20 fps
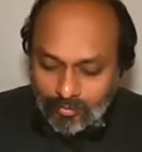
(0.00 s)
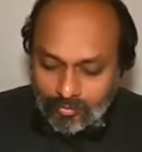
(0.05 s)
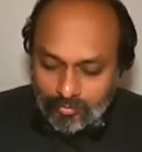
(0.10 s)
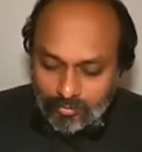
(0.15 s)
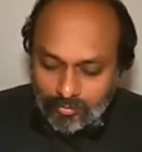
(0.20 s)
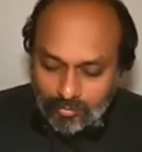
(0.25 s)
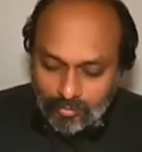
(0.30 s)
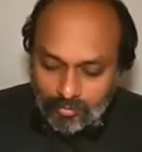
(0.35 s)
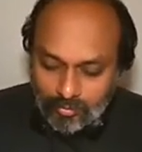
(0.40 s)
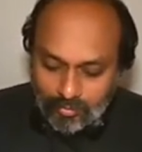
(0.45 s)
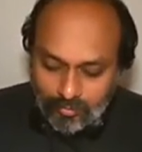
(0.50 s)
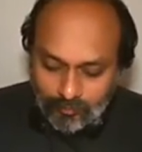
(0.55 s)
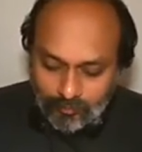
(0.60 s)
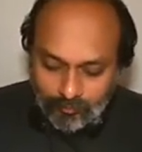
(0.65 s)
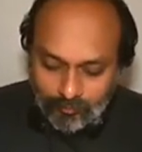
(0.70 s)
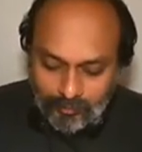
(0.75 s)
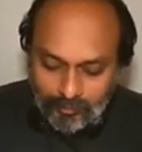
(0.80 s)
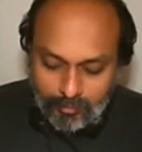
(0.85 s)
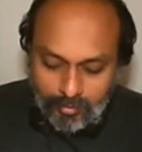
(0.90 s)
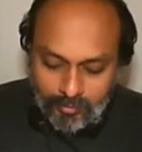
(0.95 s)
So
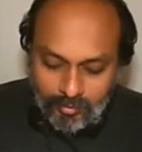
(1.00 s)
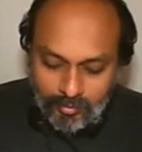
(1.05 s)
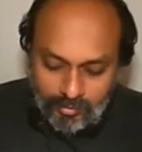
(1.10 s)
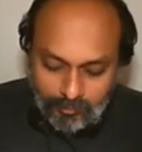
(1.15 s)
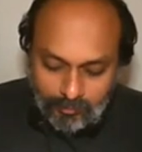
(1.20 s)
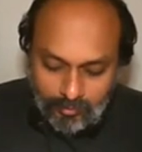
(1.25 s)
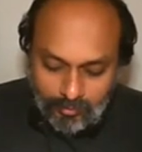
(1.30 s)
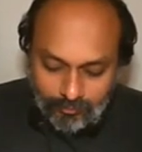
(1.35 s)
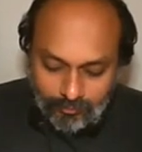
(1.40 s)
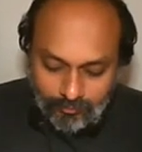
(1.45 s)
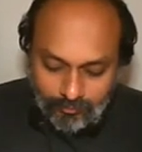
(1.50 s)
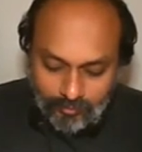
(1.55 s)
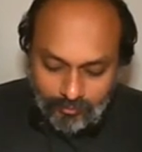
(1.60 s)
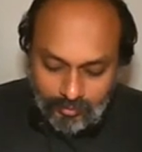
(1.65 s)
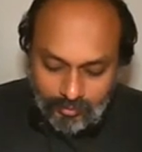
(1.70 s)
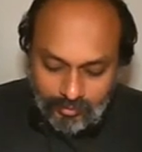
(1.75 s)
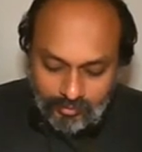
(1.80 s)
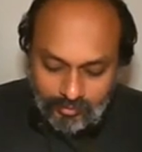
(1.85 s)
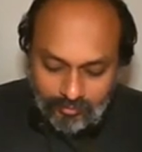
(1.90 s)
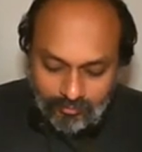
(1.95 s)
the momentum of
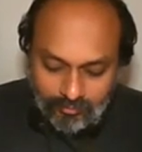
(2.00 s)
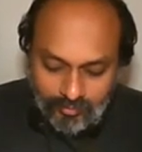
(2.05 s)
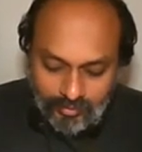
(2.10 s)
the